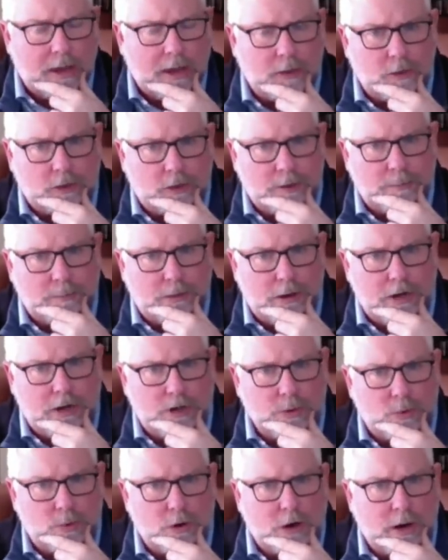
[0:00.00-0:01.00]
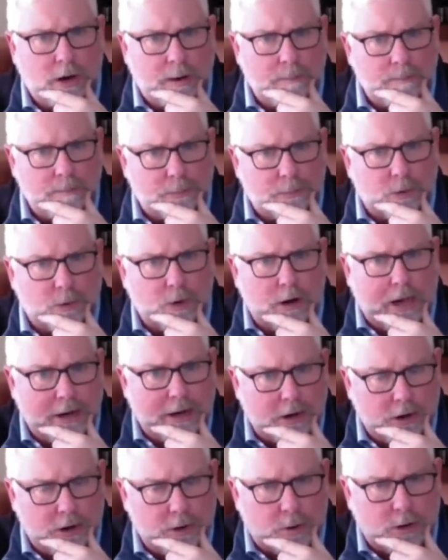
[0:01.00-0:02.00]
They're going to put it to work at
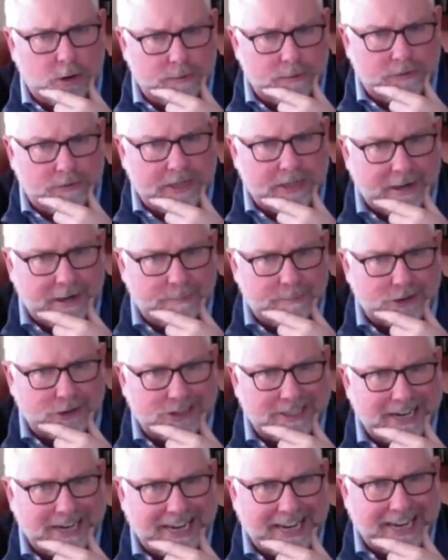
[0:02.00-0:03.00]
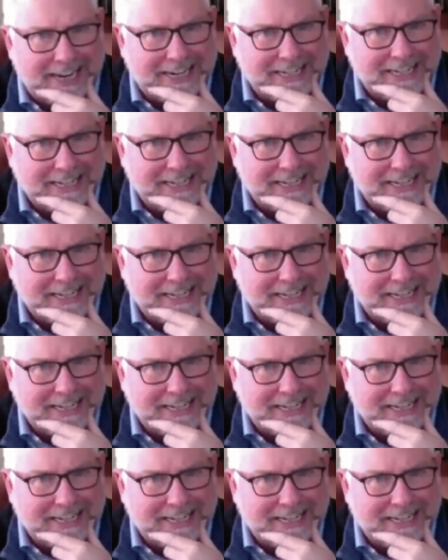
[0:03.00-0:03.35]
north of 10%,